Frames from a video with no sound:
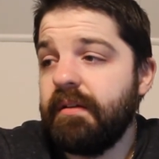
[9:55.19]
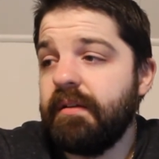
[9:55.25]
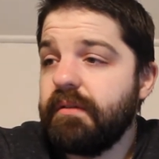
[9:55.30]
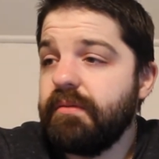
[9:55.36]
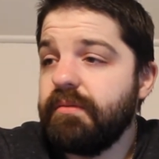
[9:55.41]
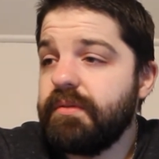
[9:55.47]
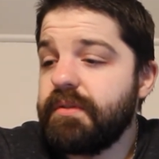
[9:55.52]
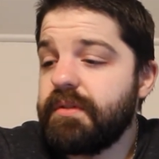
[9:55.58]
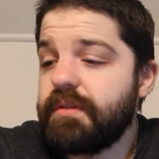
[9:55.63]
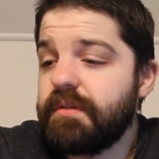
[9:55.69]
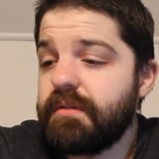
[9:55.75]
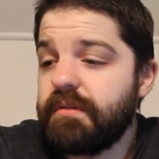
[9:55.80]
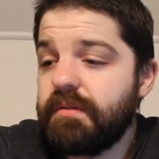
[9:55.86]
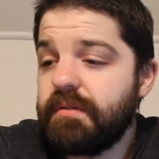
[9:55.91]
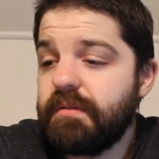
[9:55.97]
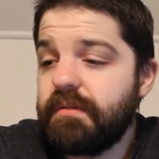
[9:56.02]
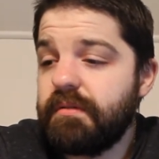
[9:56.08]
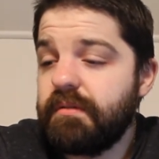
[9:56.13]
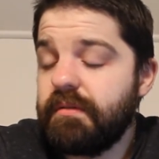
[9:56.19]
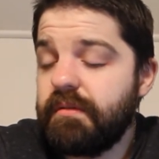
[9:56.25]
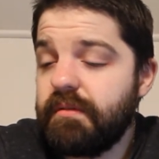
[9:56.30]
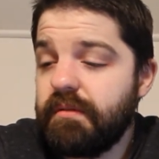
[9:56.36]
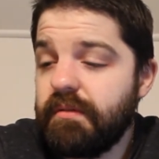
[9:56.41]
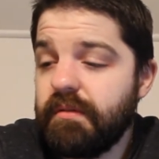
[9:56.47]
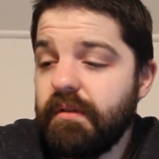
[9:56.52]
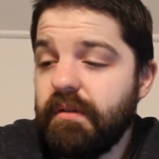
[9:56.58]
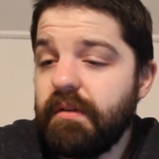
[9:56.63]

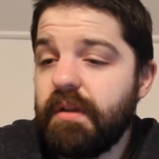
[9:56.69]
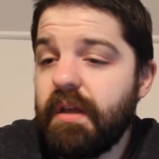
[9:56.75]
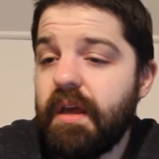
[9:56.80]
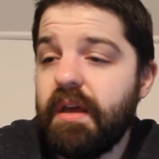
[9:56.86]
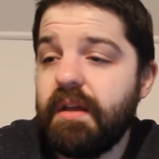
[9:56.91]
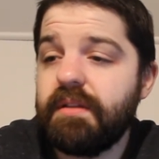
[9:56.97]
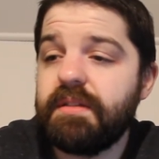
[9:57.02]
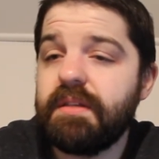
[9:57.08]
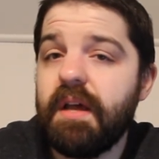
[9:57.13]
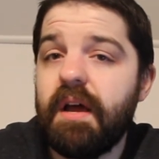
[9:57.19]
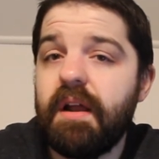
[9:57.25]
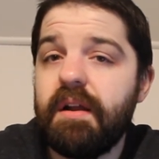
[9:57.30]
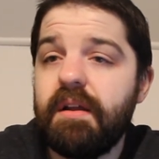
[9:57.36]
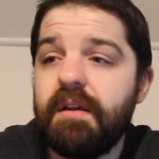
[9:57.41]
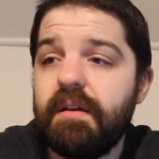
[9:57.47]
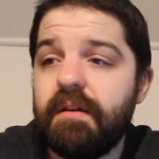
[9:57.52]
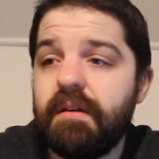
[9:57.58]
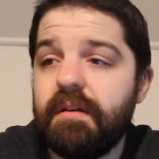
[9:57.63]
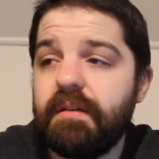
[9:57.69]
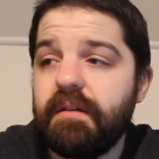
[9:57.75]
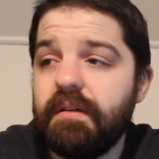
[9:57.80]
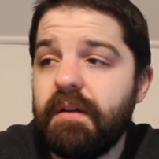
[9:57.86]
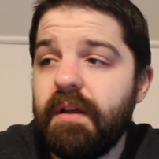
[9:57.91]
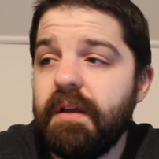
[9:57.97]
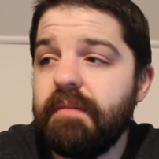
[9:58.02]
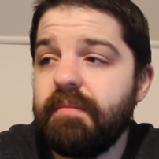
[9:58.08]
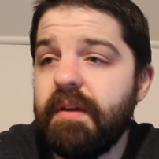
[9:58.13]
It had Sonic
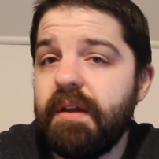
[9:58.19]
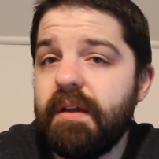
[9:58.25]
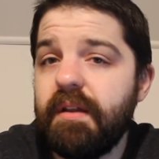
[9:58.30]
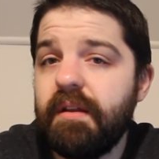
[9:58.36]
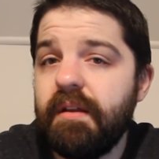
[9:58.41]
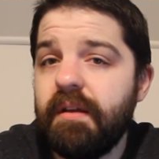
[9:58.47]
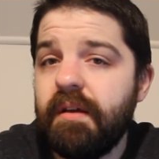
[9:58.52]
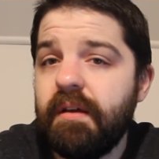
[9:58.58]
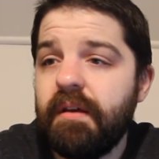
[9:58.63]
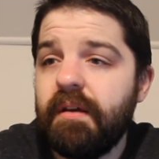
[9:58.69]
and Eggman.